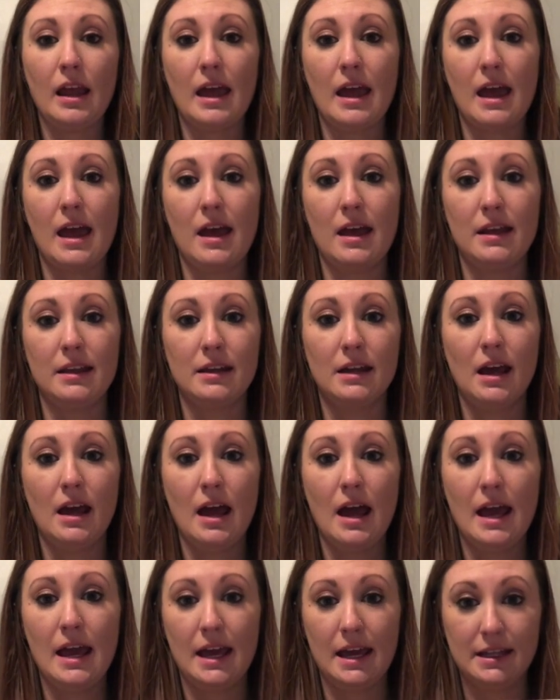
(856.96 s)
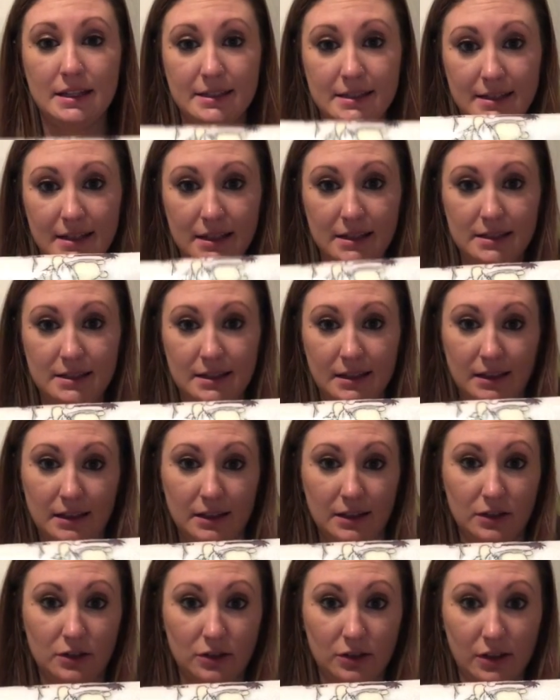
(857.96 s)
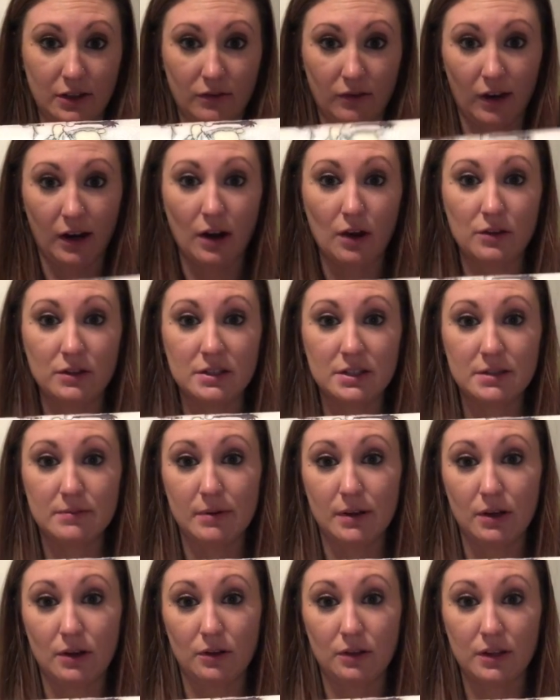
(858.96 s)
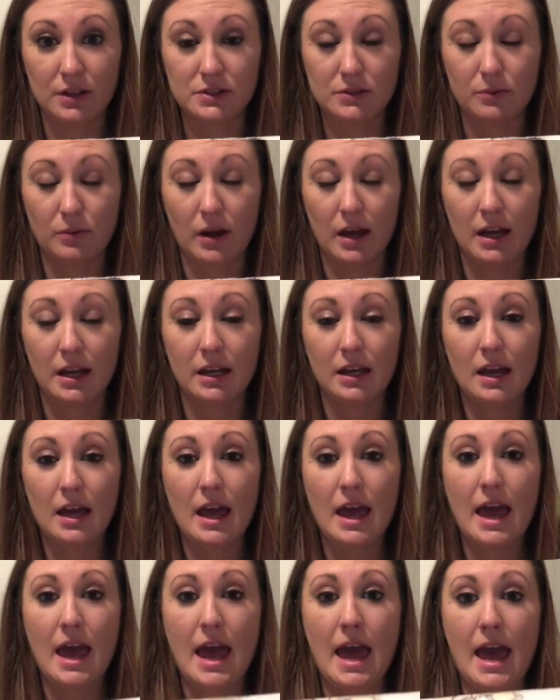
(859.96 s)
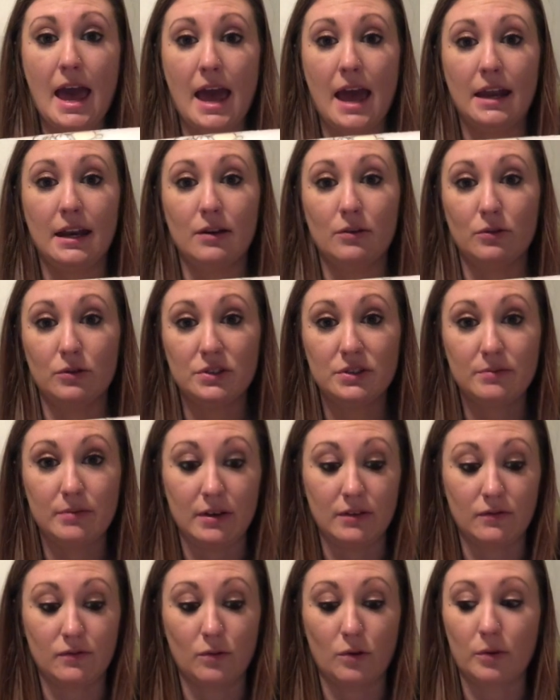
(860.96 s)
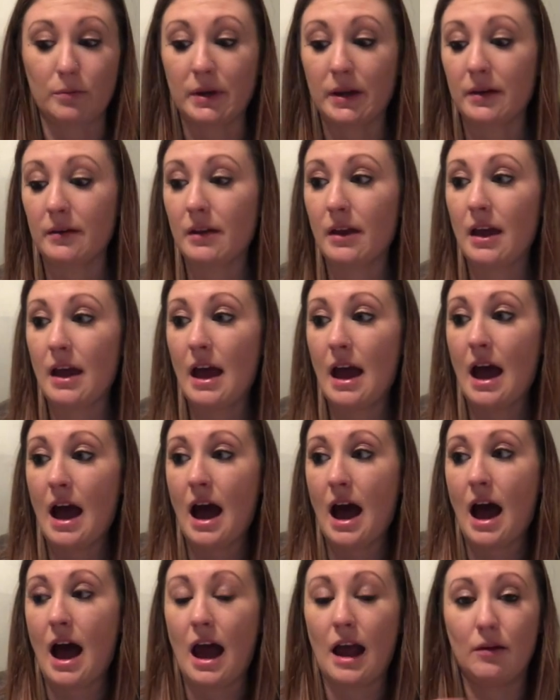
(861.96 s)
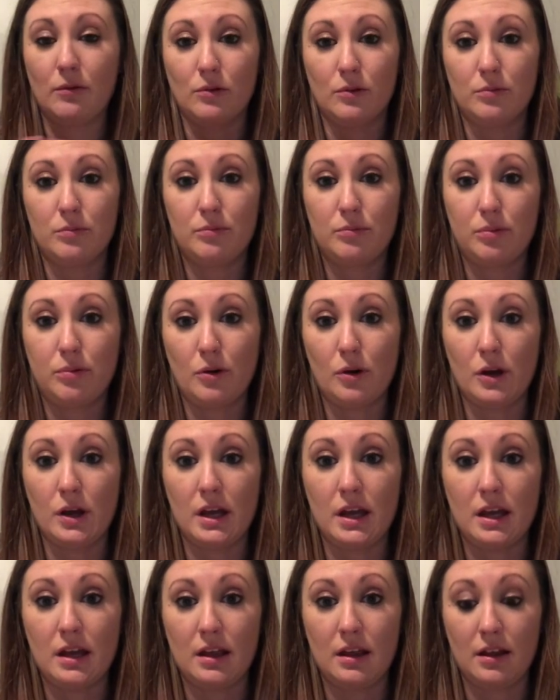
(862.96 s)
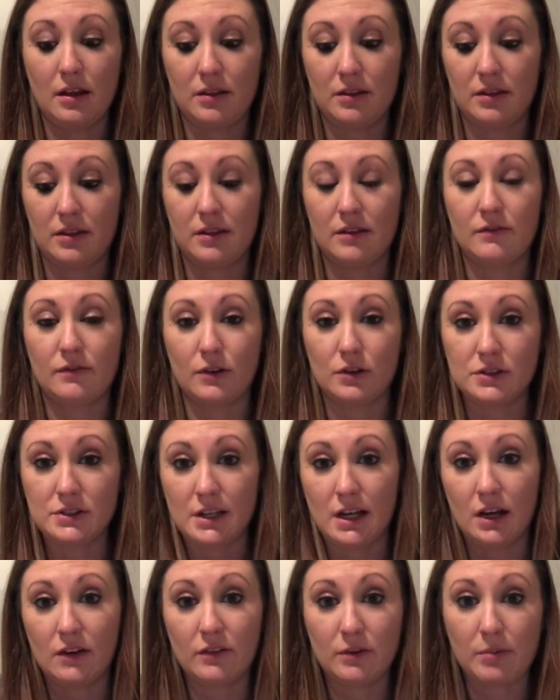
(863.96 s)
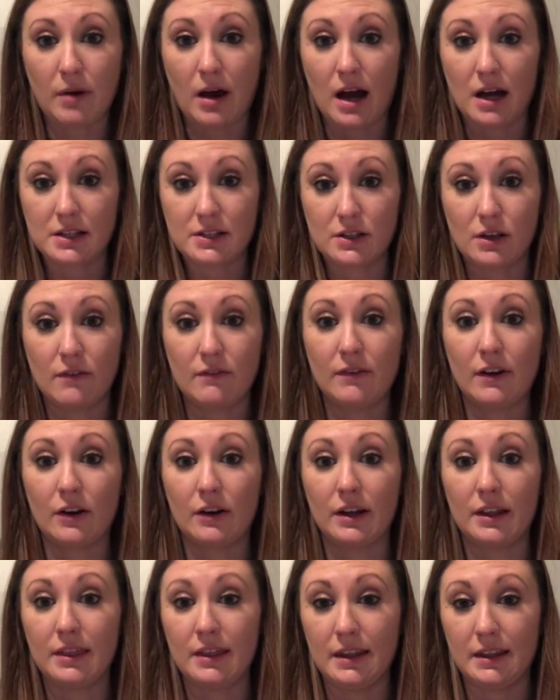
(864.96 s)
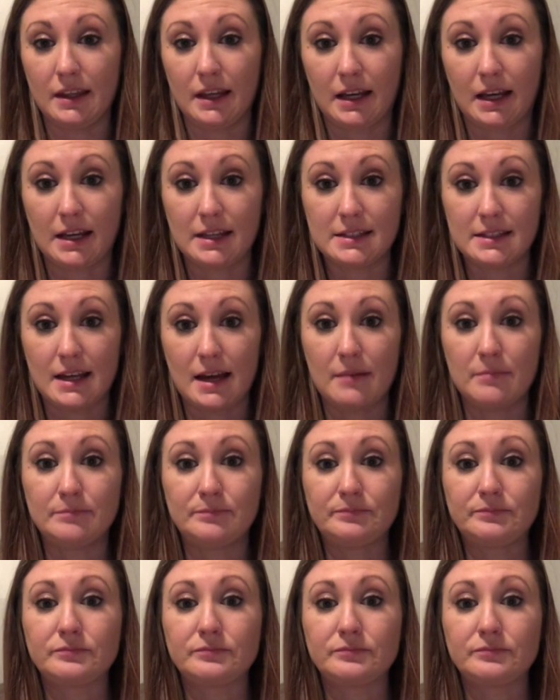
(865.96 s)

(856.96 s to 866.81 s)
and it sits literally right on the spinner this way, and it will spin for me. I will put the first layer of epoxy on very thin, like I said.